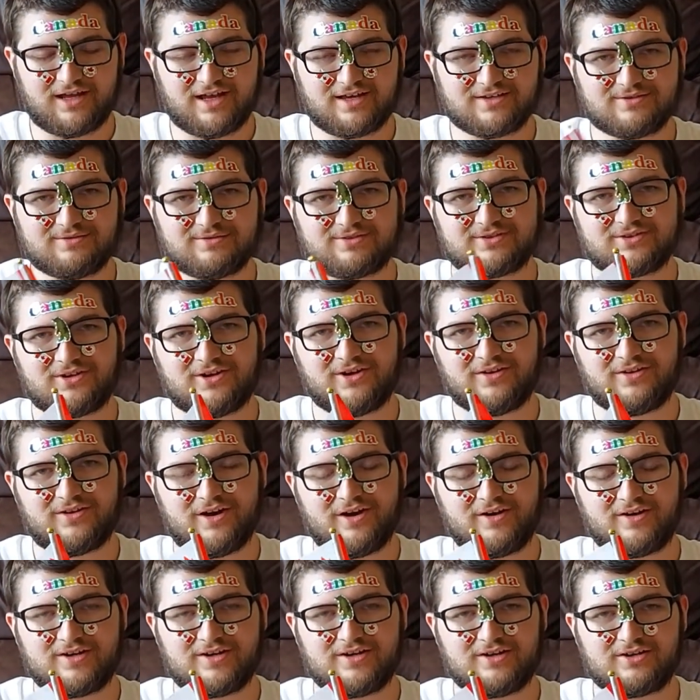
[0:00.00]
As you saw
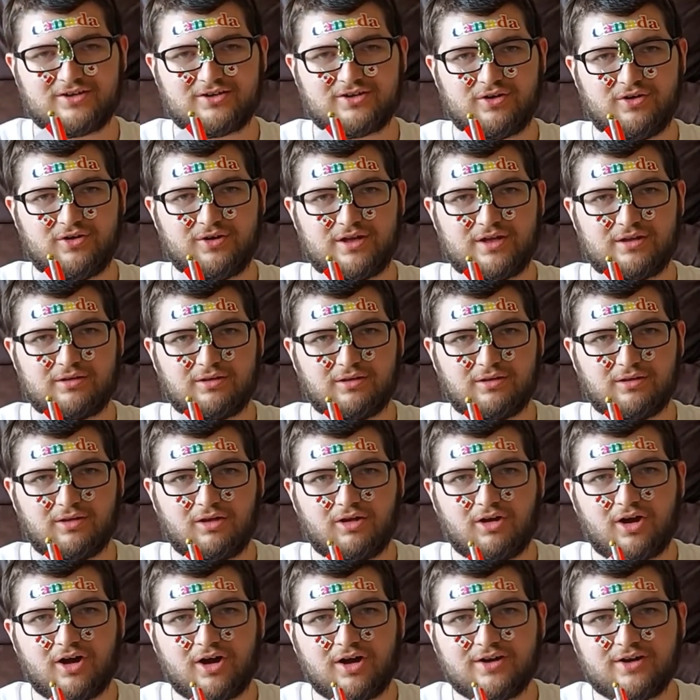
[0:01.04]
there, he showed a
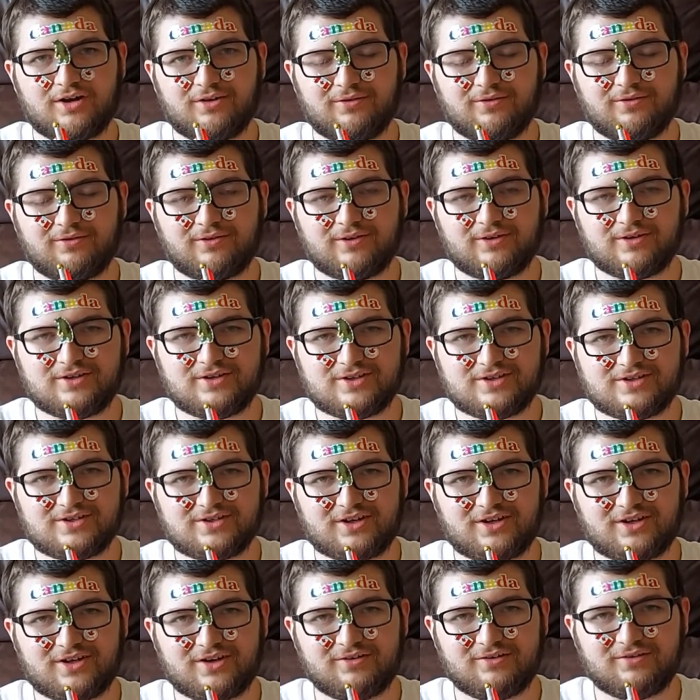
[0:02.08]
lot of footage
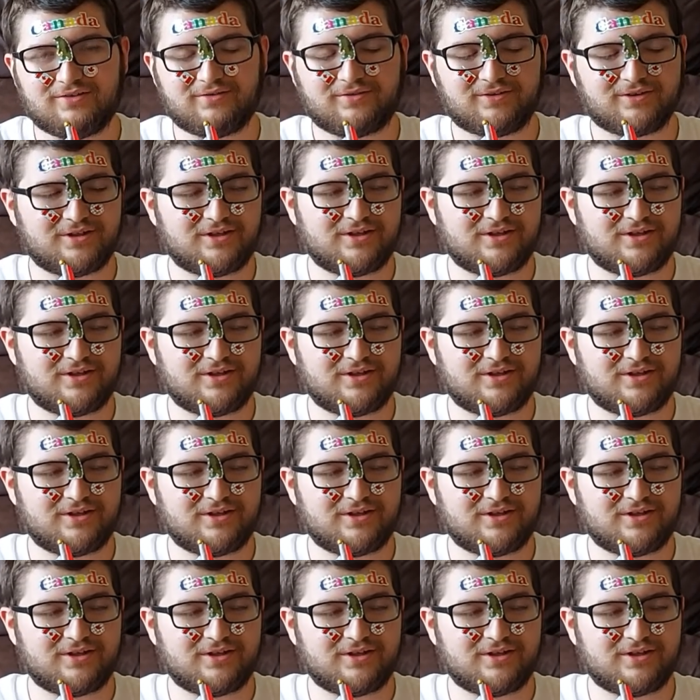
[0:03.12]
of